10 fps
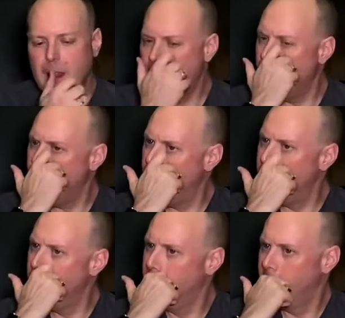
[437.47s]

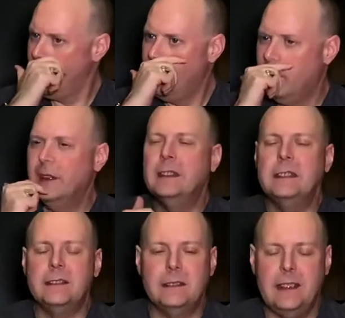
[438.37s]
Um,
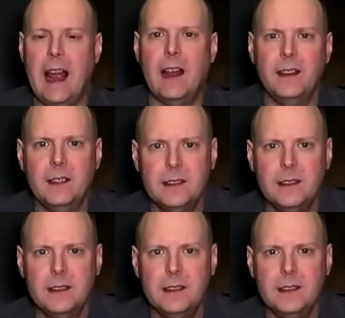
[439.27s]
yeah,